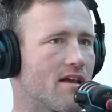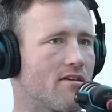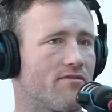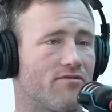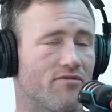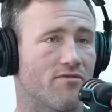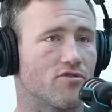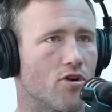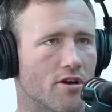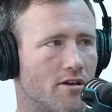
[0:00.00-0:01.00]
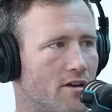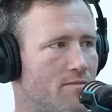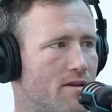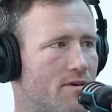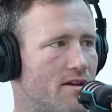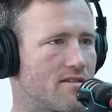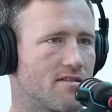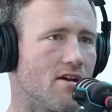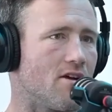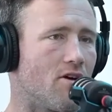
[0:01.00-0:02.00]
I've tried a little bit, but it's
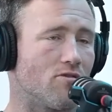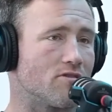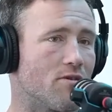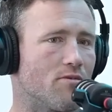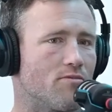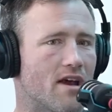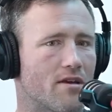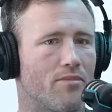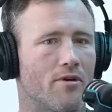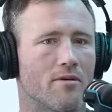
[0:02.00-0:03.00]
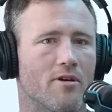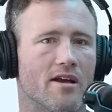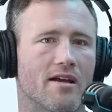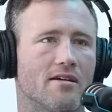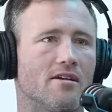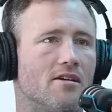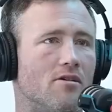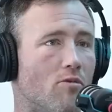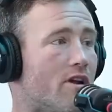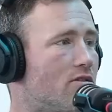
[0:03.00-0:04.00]
also at a point where
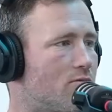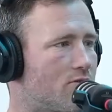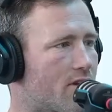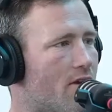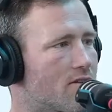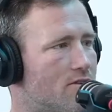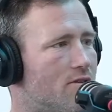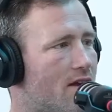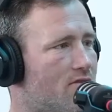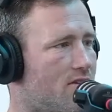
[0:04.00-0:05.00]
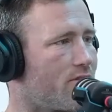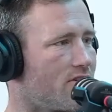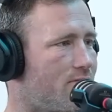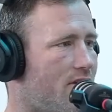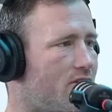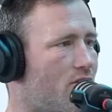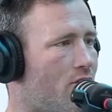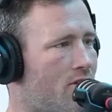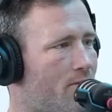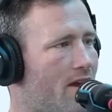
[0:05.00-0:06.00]
what else was I going to do? That was supposed to be a churn in
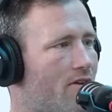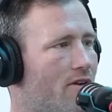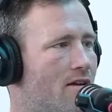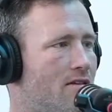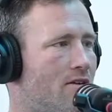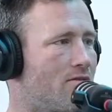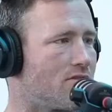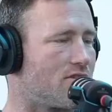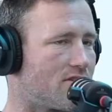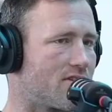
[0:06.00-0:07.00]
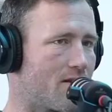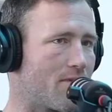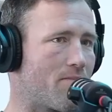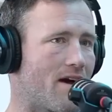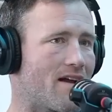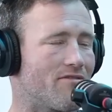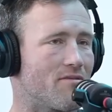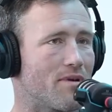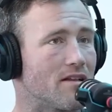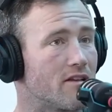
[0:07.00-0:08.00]
the background, and I was just going to be part of it, be
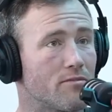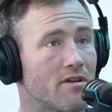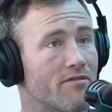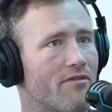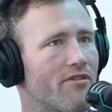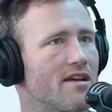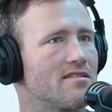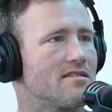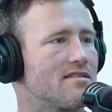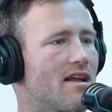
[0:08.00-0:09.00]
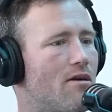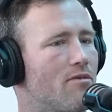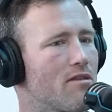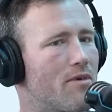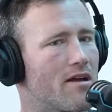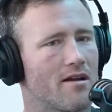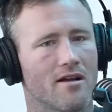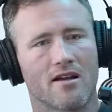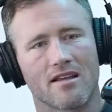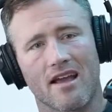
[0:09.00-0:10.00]
a little bit of a face to start with. But
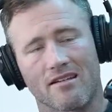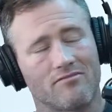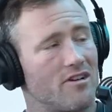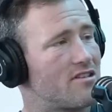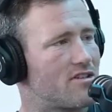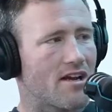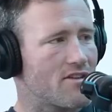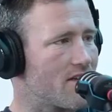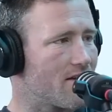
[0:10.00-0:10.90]
yeah, it's challenging.